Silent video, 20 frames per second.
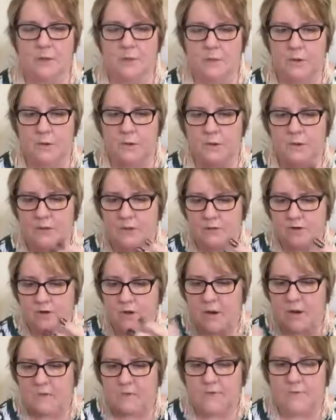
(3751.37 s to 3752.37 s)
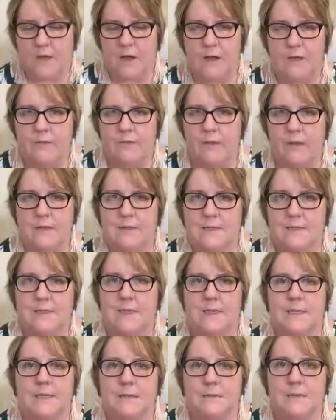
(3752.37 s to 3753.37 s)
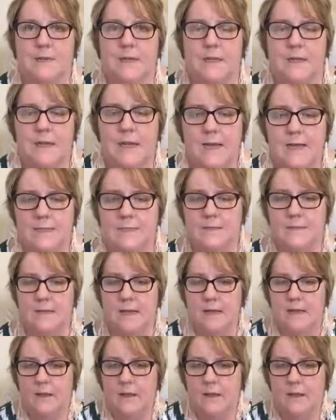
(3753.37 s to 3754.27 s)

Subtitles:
work and try and find those things within us.